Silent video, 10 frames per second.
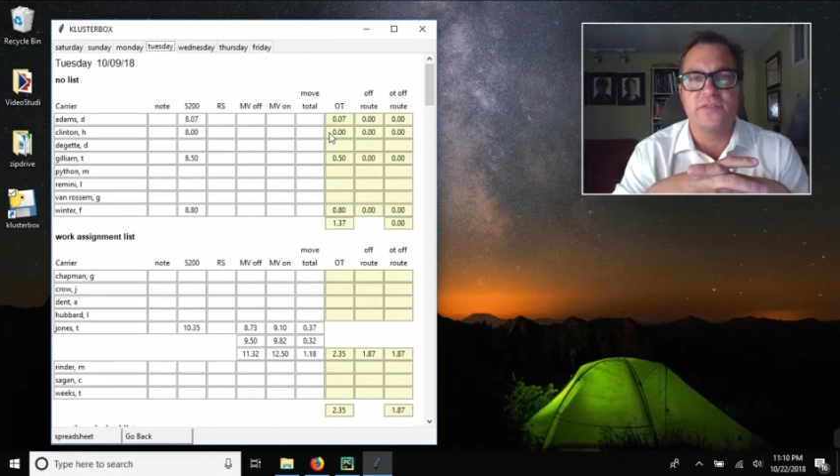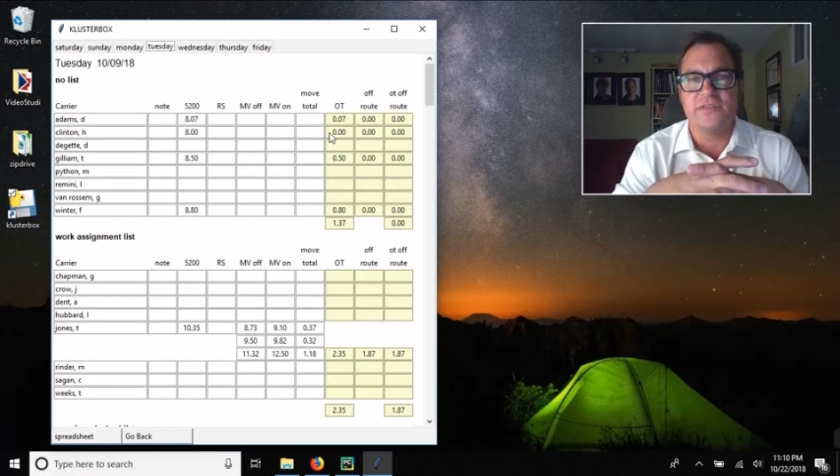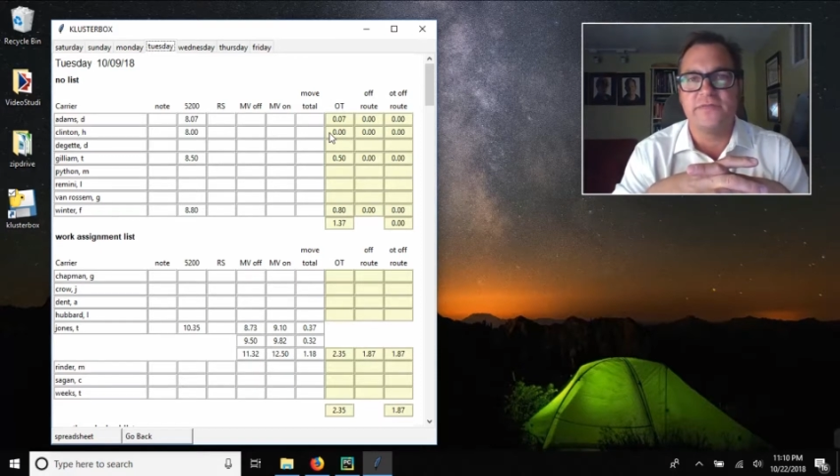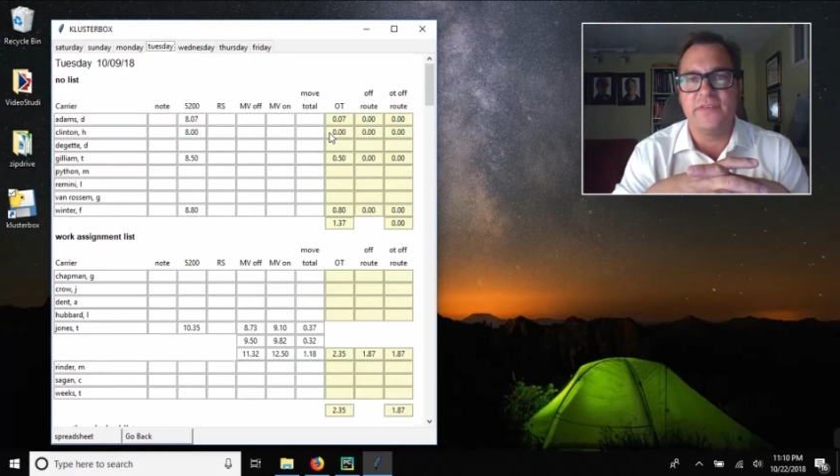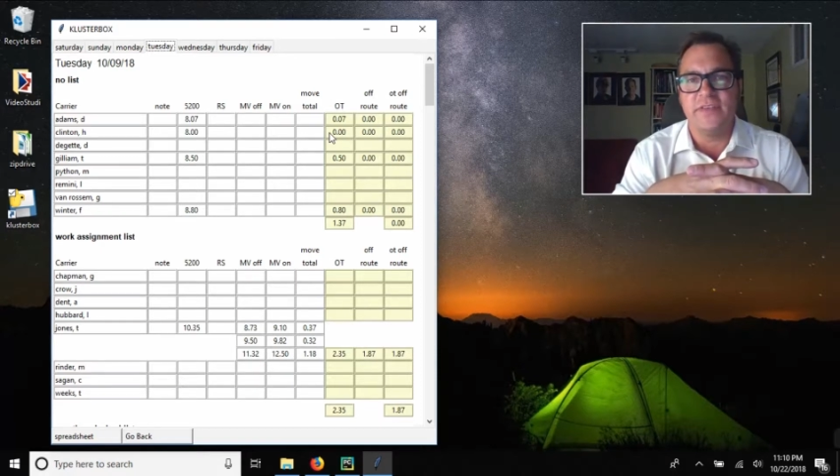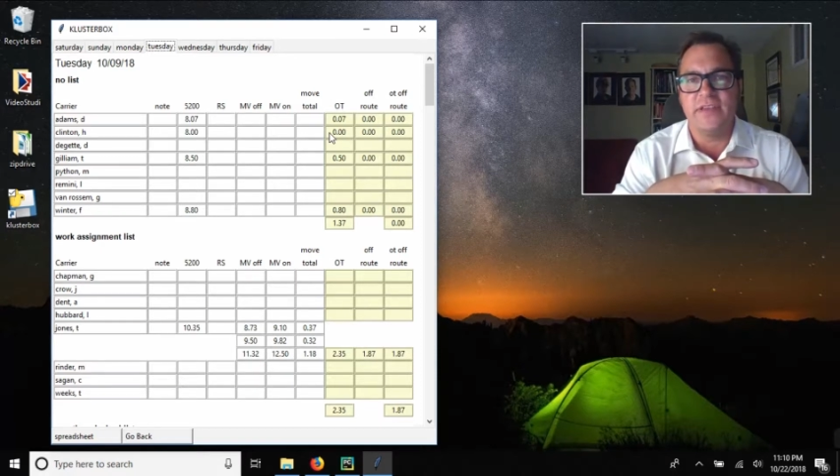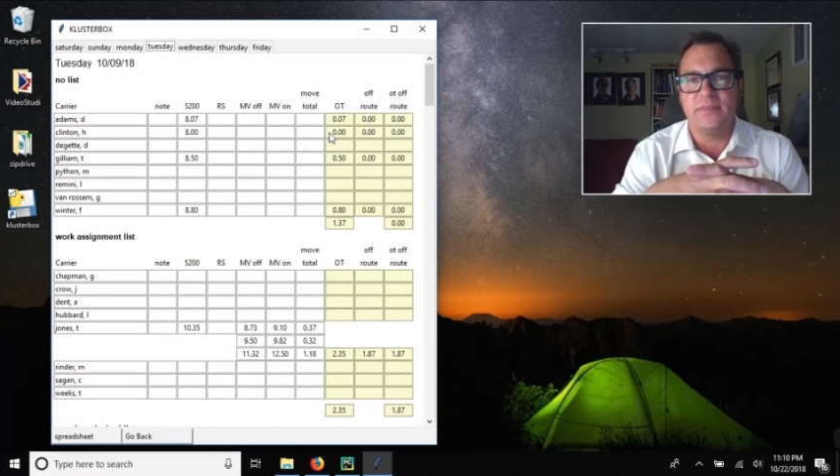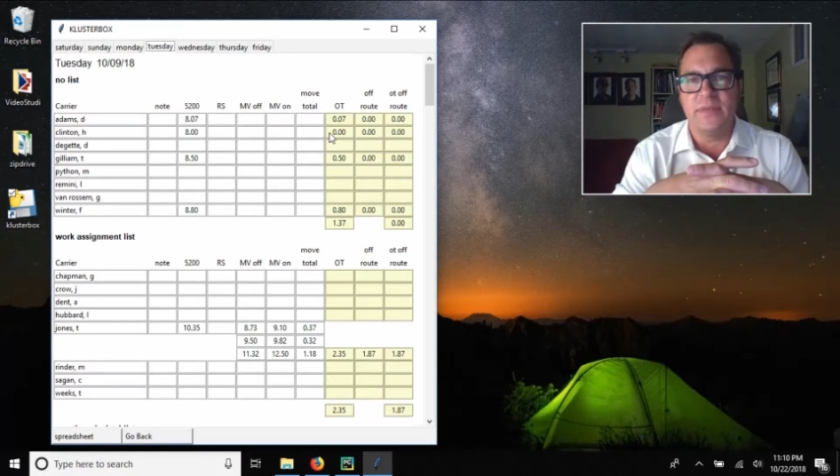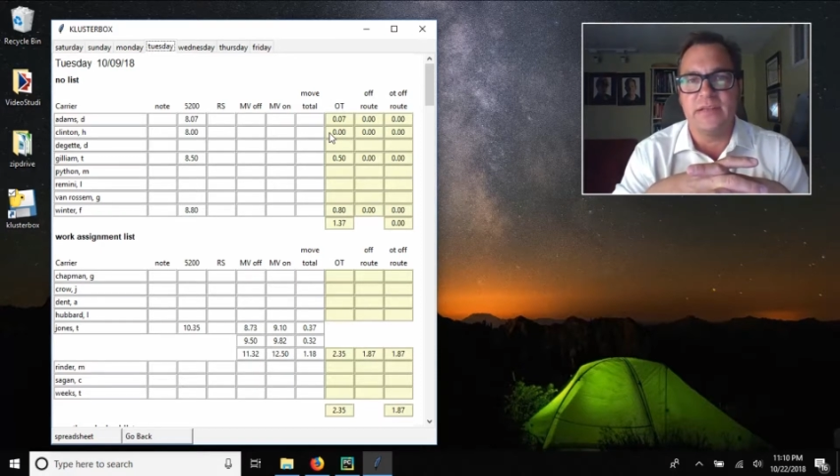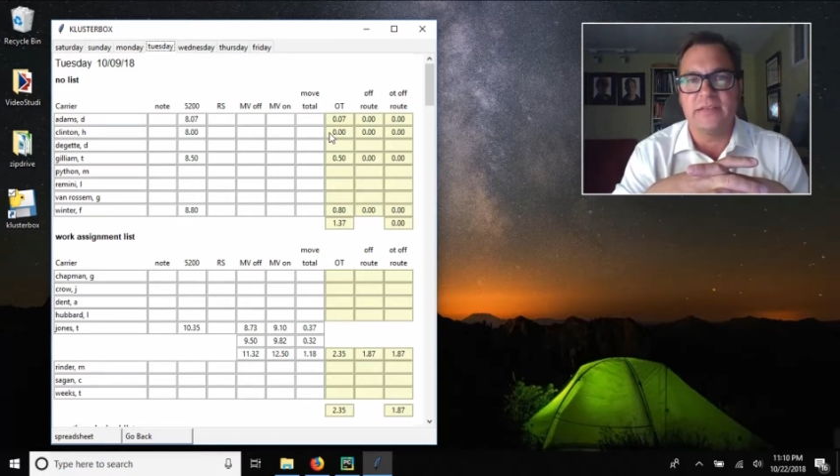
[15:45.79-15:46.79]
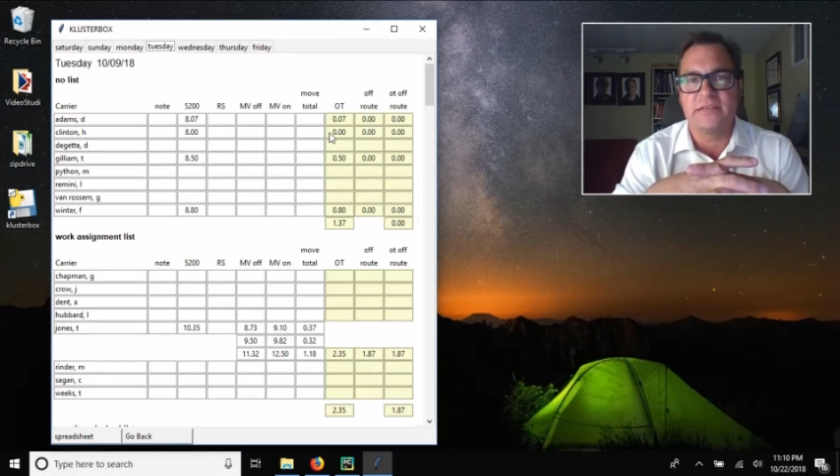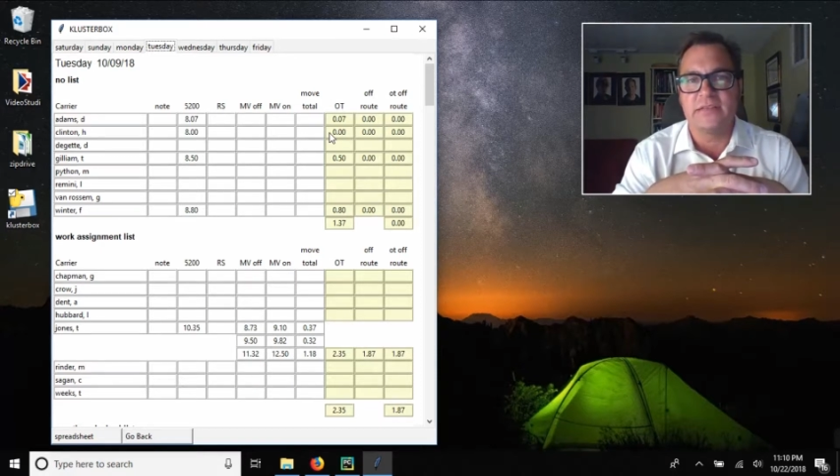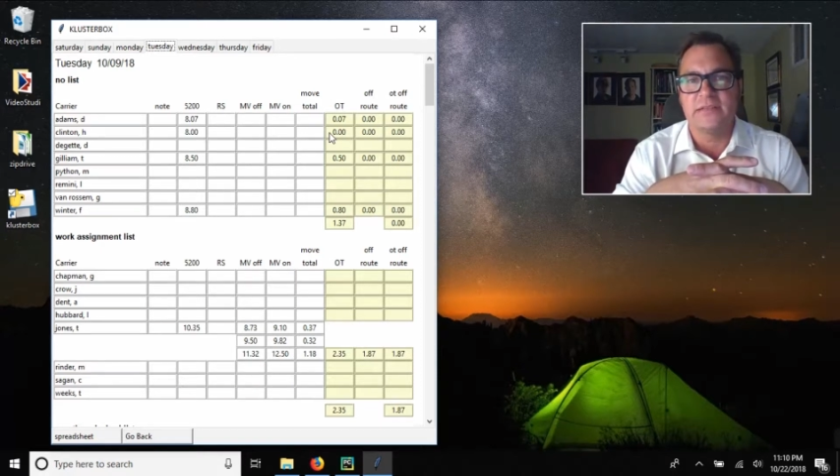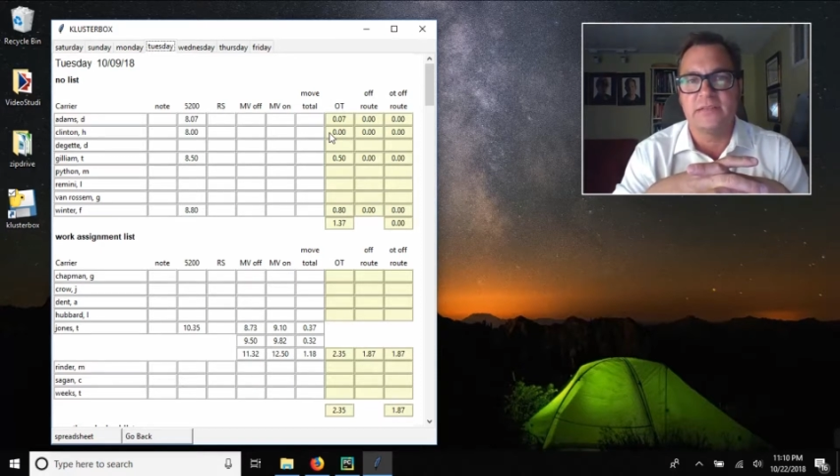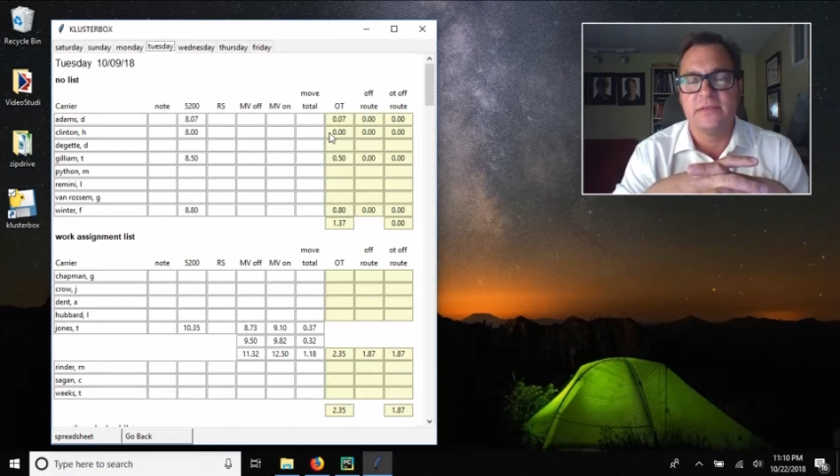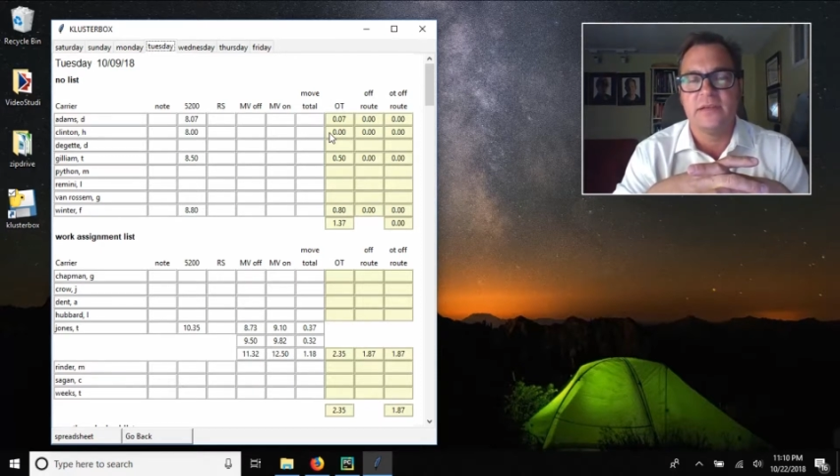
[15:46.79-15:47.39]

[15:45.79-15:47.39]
which is 15 minutes.